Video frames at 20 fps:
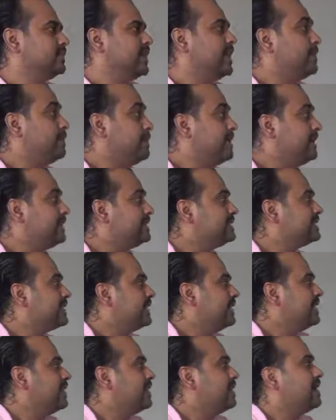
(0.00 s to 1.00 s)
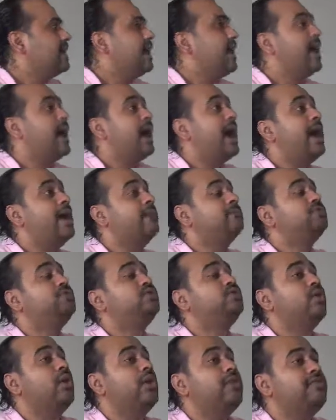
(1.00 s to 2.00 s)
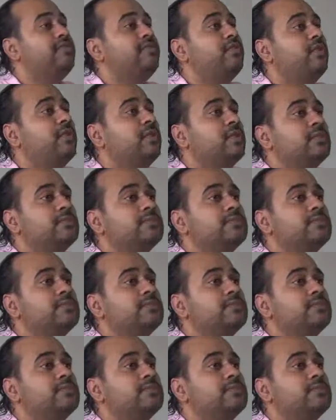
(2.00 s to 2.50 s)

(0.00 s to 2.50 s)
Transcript: It means I am joyful.